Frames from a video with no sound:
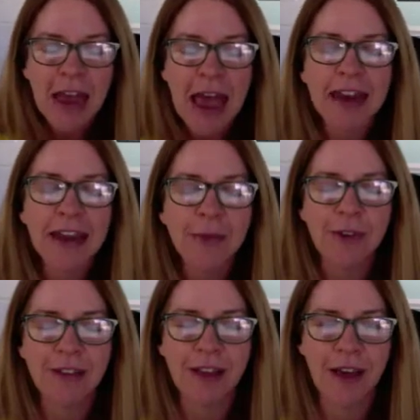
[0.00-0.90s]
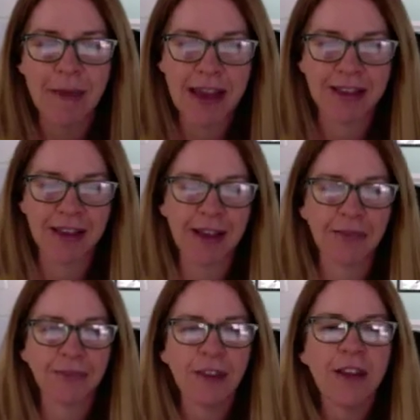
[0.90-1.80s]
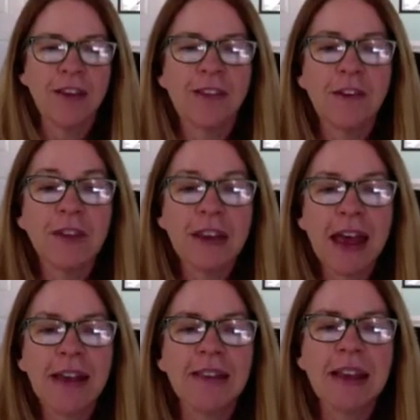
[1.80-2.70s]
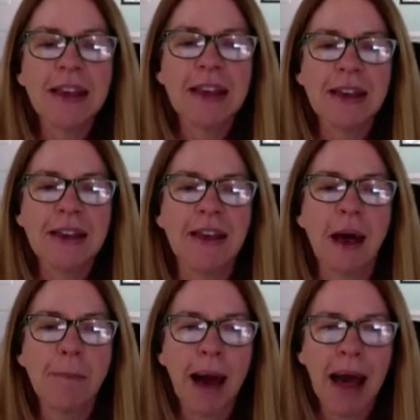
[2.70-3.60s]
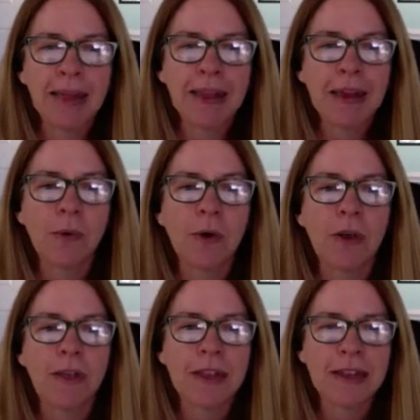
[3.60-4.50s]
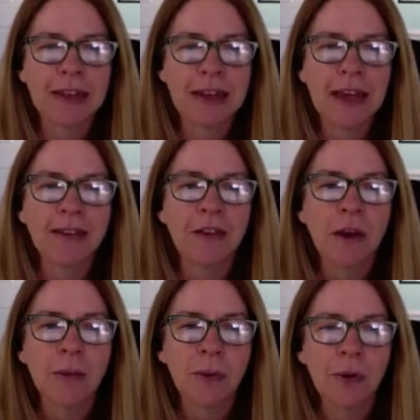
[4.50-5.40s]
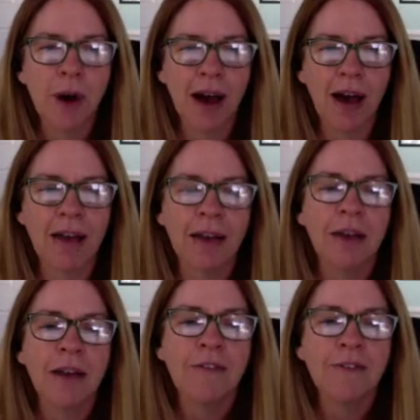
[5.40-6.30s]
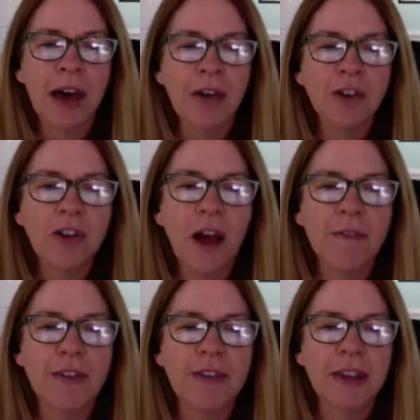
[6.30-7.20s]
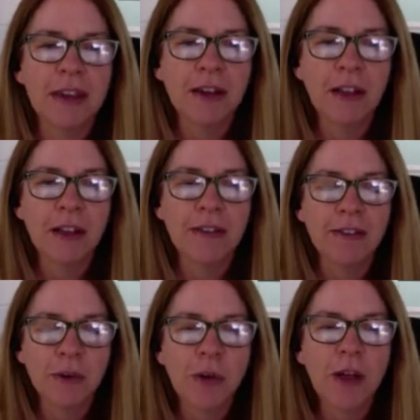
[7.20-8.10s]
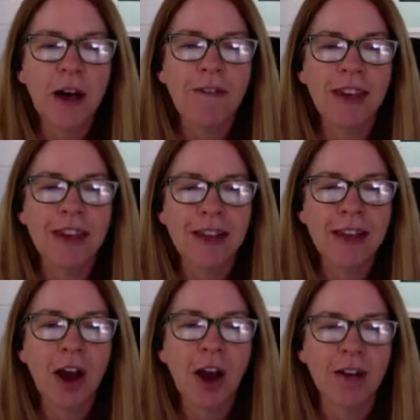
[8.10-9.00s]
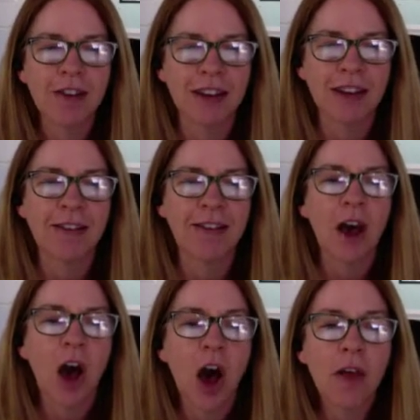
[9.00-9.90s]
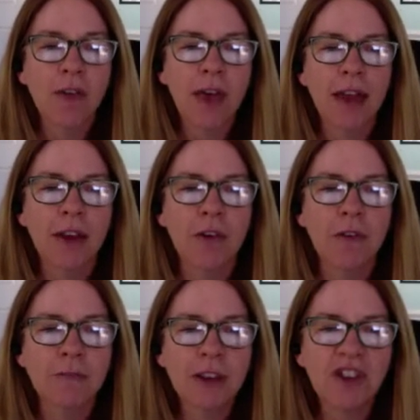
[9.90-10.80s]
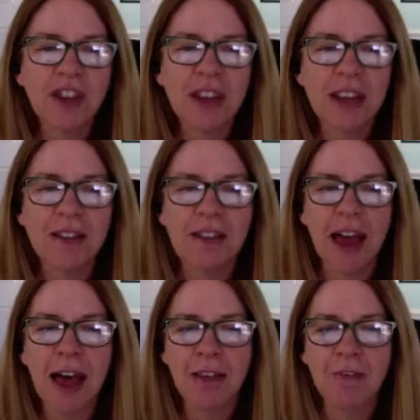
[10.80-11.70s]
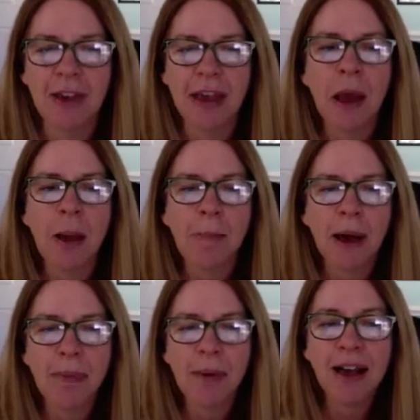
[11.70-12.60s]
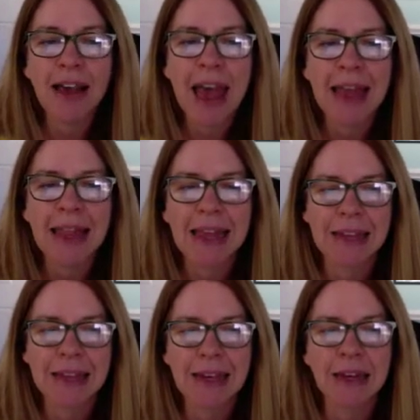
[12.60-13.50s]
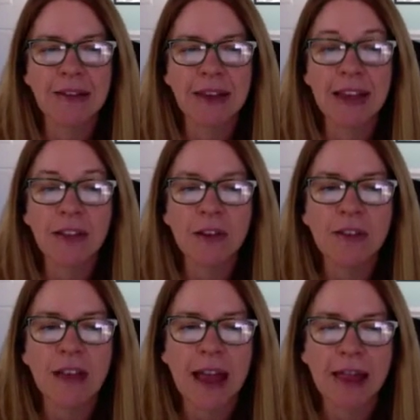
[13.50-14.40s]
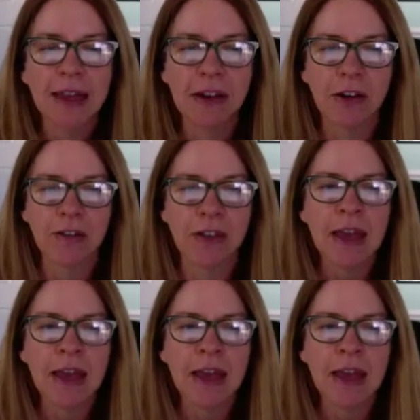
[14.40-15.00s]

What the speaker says: and it was amazing. So Vanessa is a bilingual Latinx bruja, founder of the School of Healing Artes online, whose mission is to elevate BIPOC and Latinx healers and leaders.